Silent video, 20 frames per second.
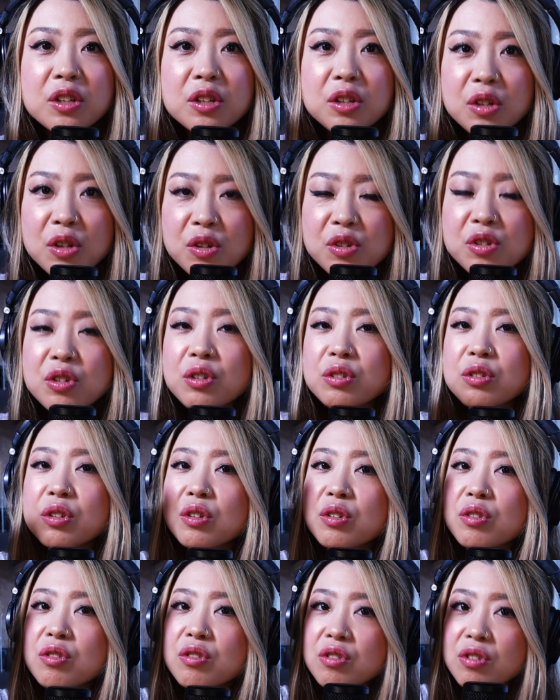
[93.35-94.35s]
you
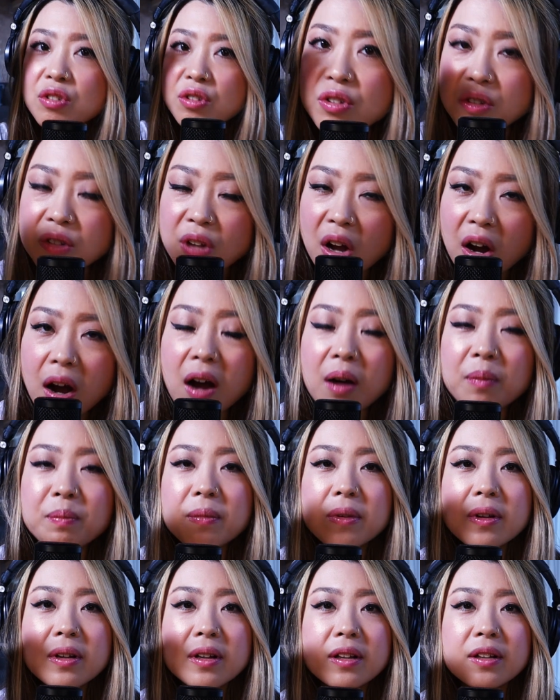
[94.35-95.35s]
should
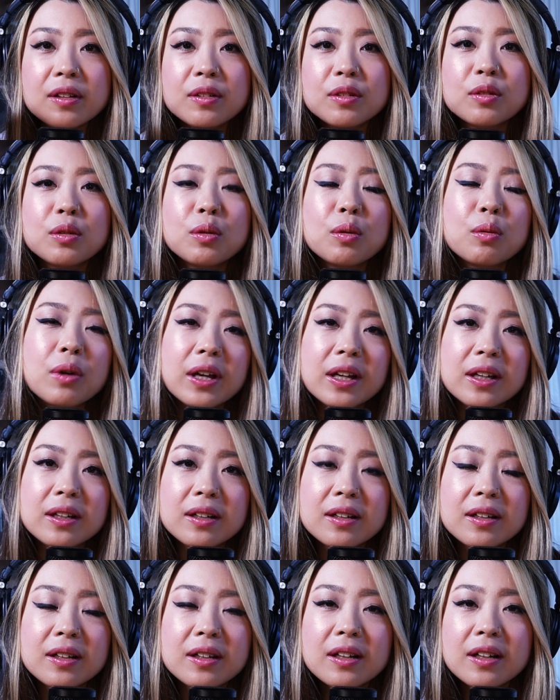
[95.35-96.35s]
stop
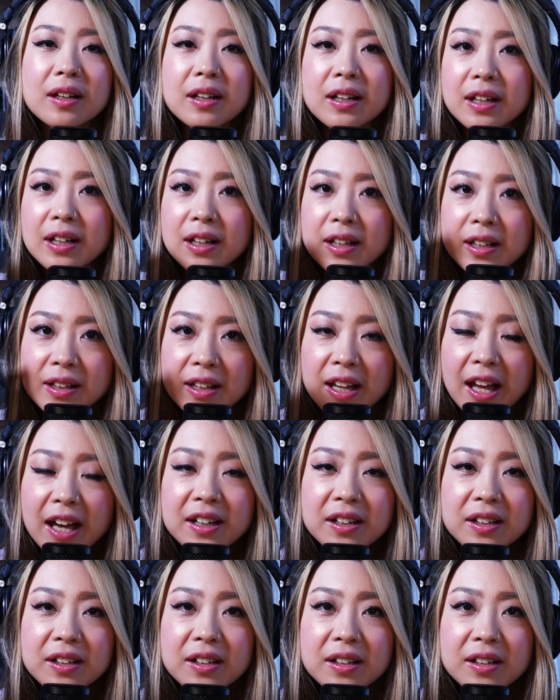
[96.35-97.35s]
doing
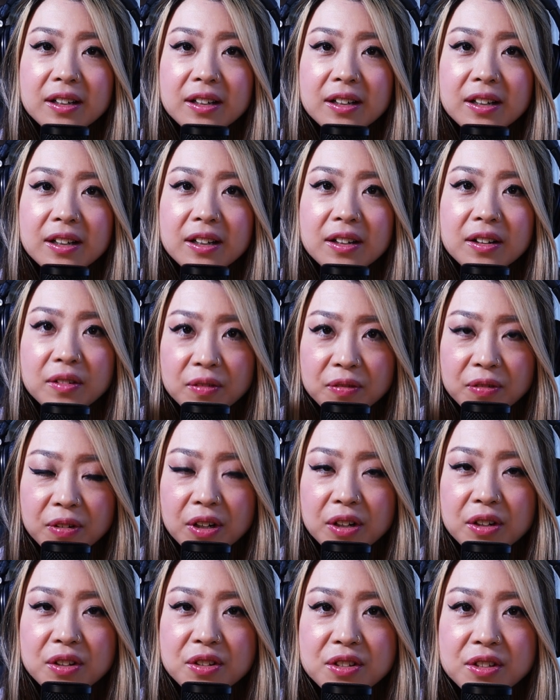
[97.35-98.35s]
letter
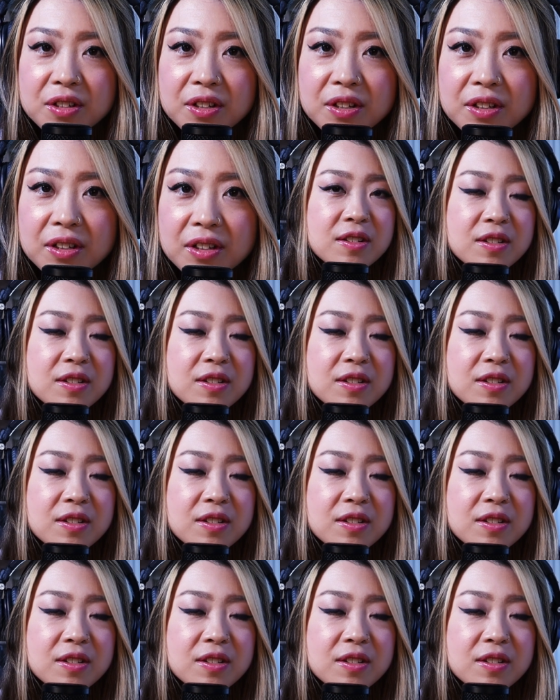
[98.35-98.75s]
first.